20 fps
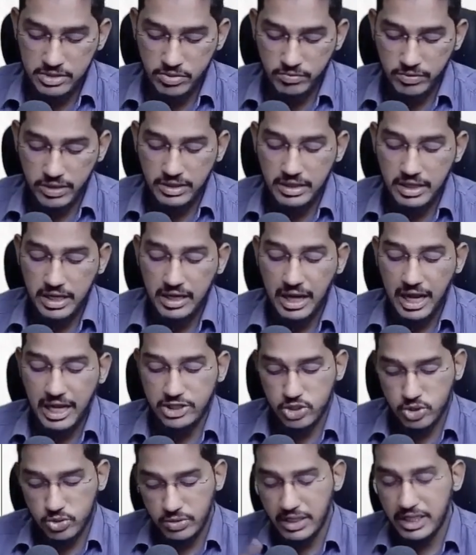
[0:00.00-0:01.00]
when they are
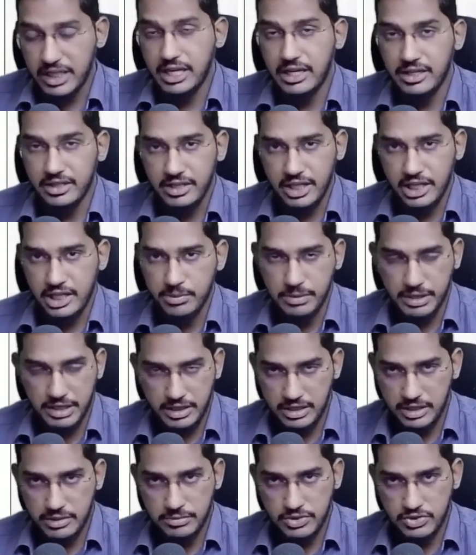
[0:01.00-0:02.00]
actually containing
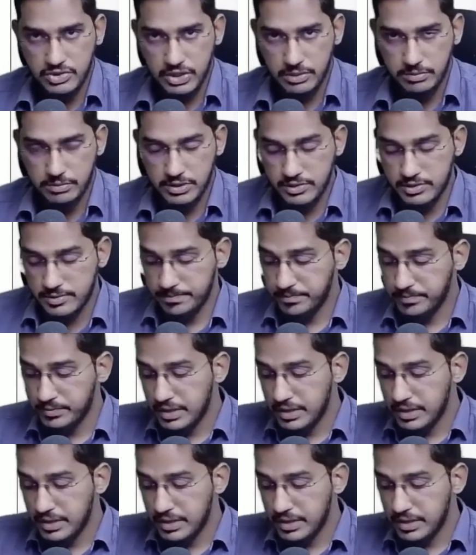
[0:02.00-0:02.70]
material misstatements.